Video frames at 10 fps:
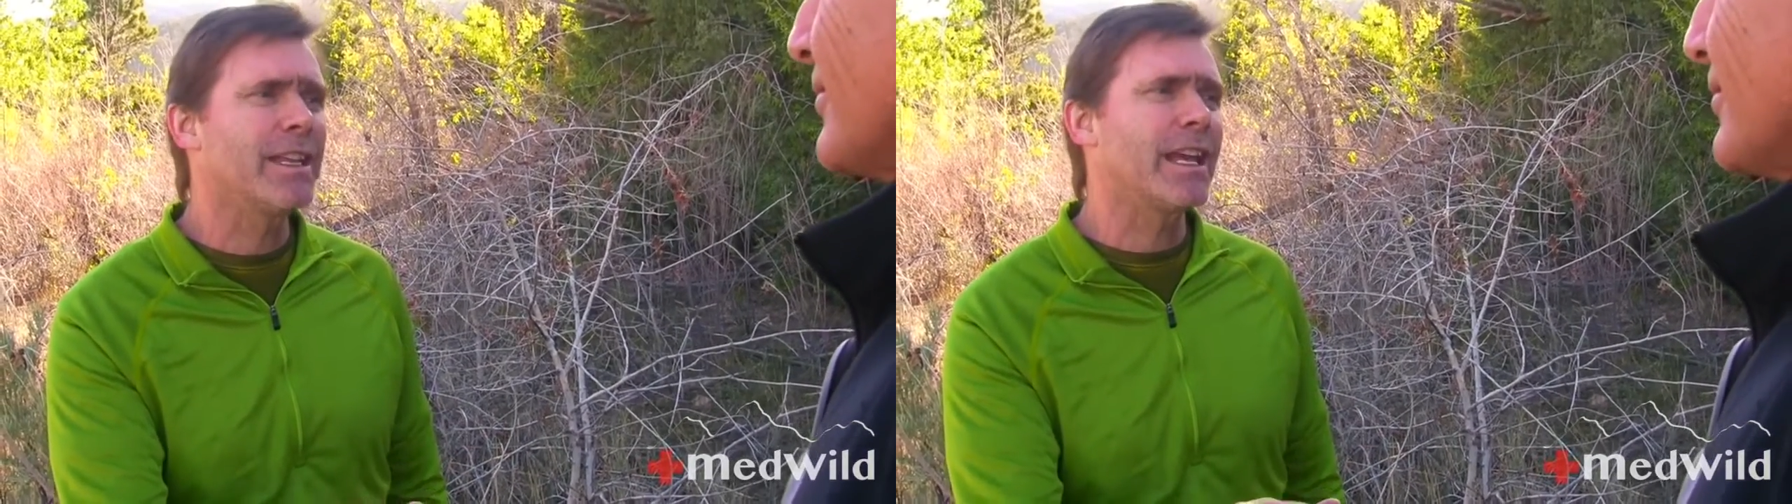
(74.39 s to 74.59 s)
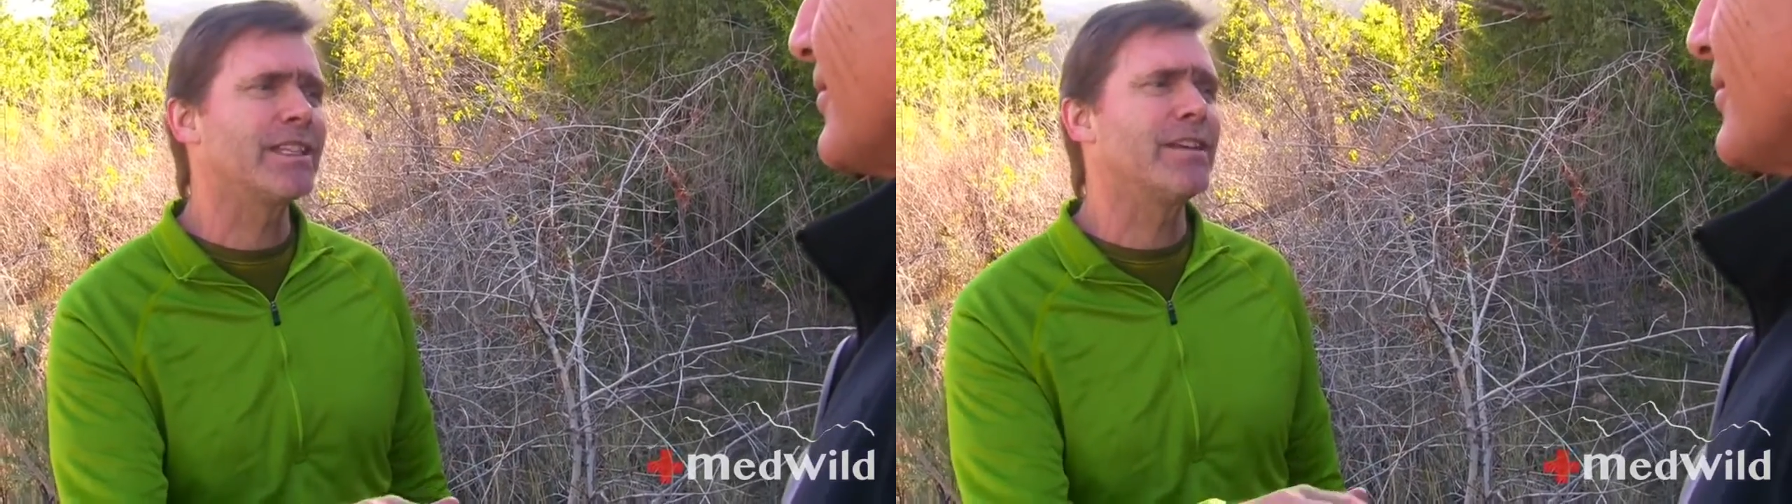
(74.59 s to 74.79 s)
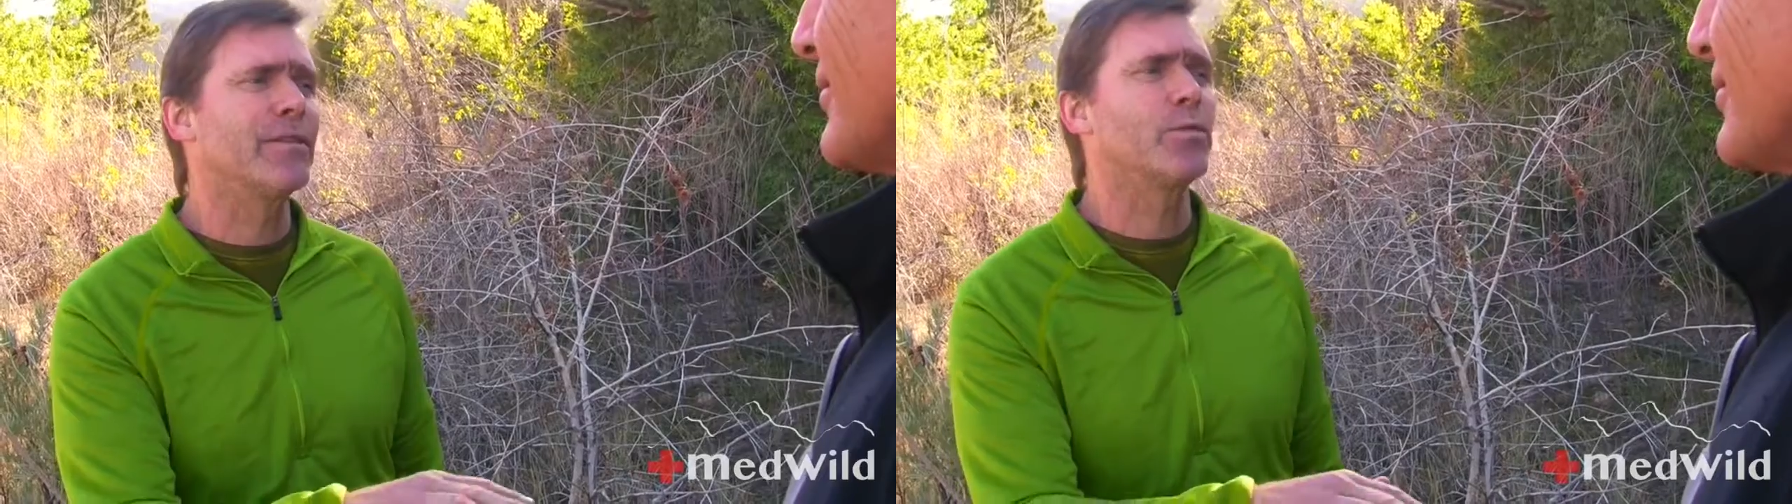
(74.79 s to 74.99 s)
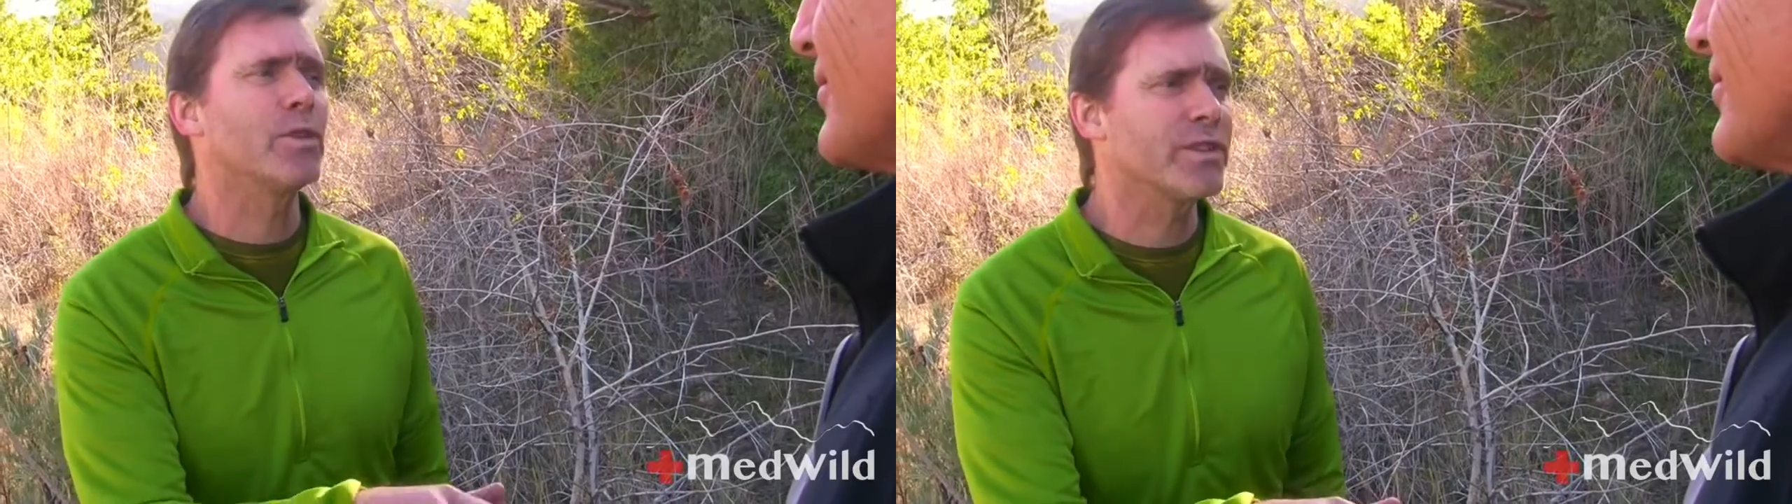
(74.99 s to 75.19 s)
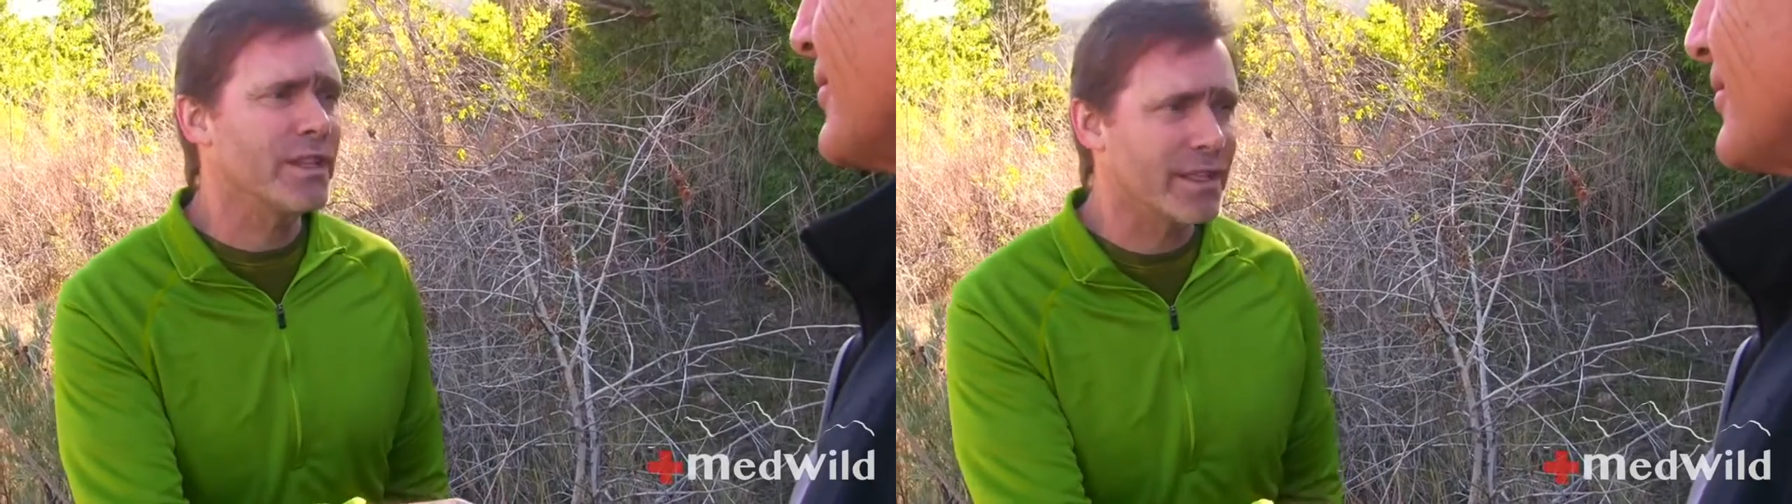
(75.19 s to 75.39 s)
That's even
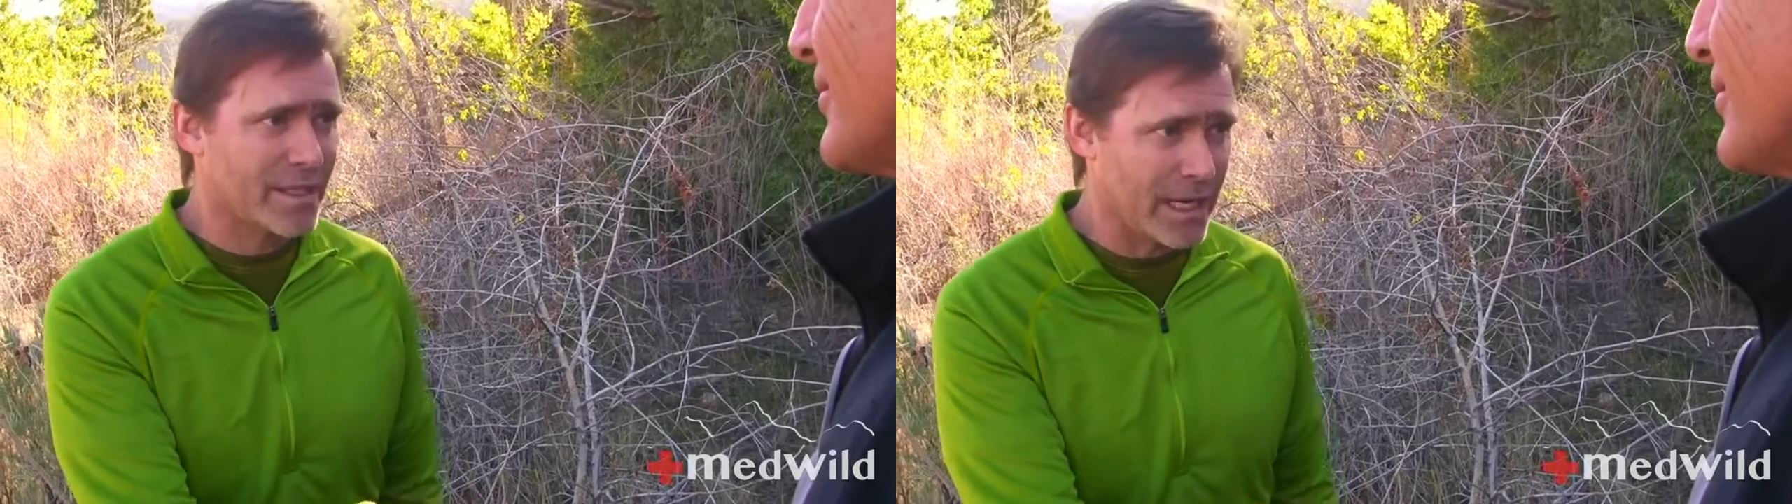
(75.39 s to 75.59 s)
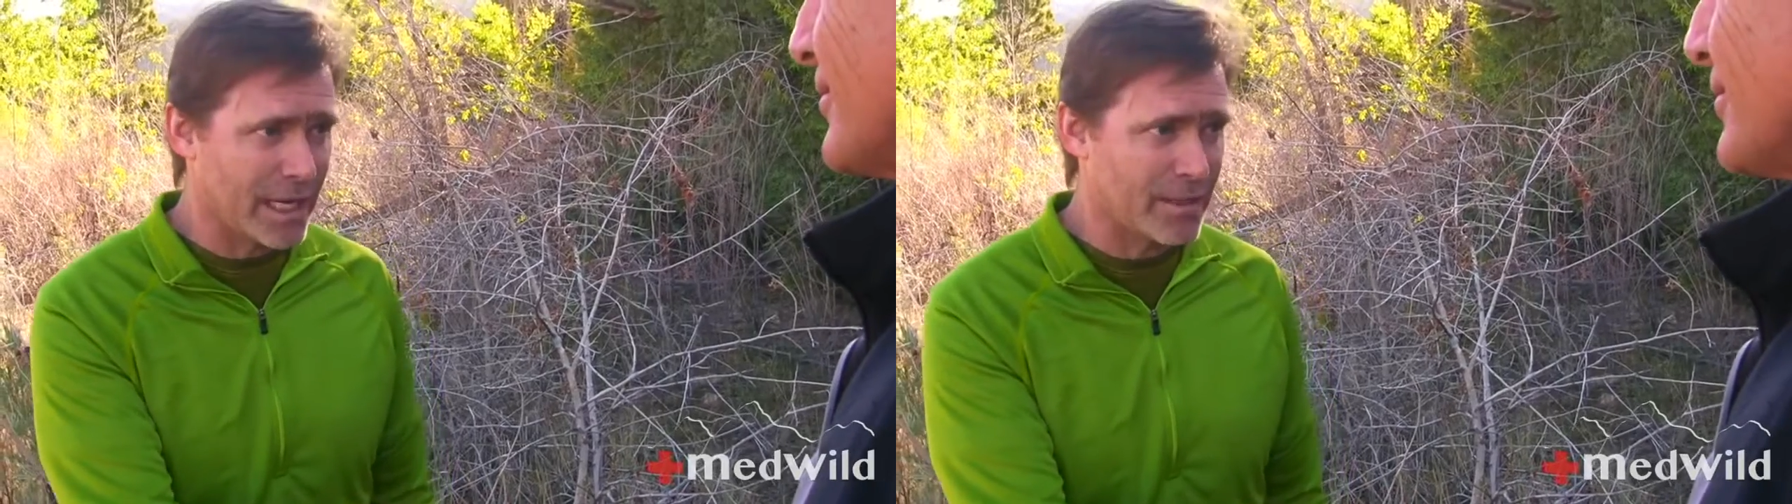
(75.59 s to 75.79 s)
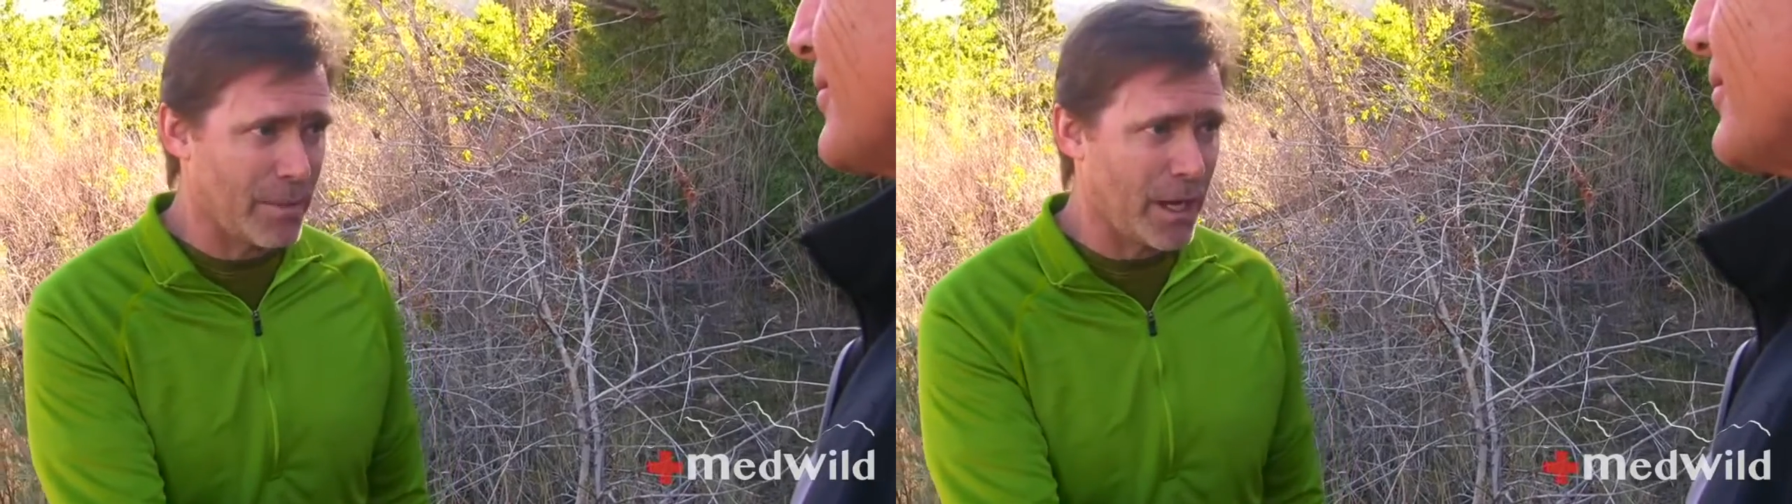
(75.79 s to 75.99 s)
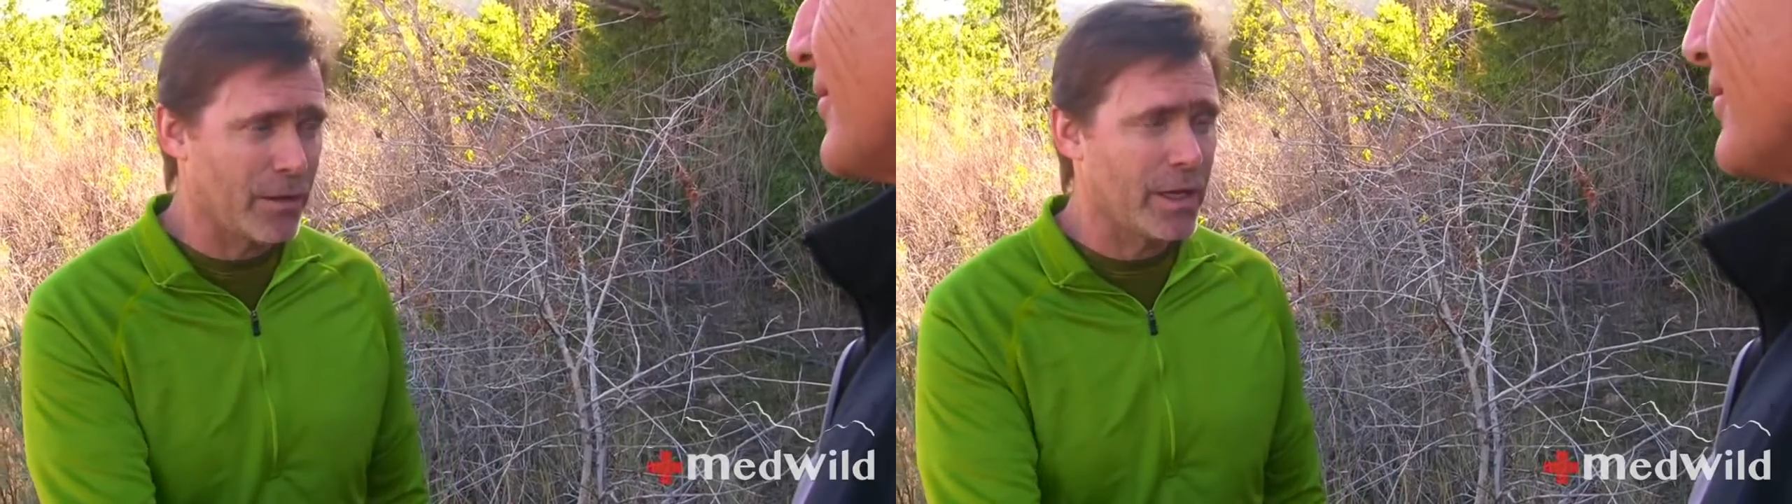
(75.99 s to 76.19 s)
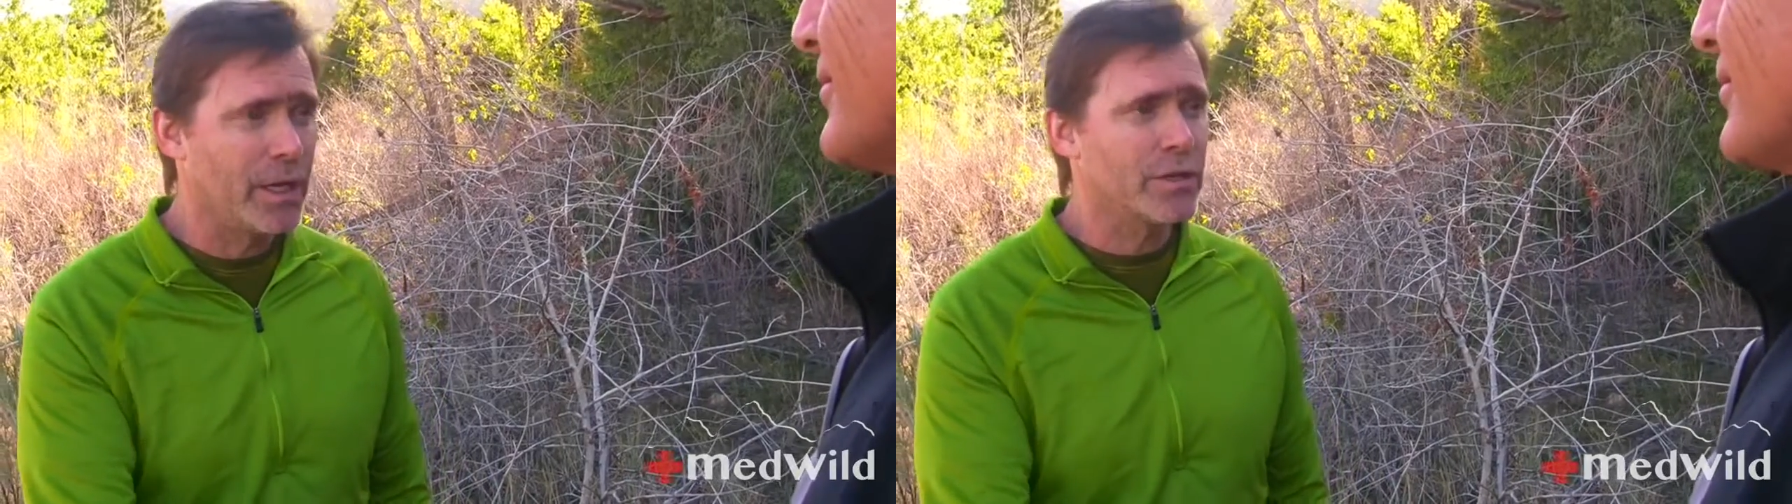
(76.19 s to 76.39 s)
worse than the snake's mouth.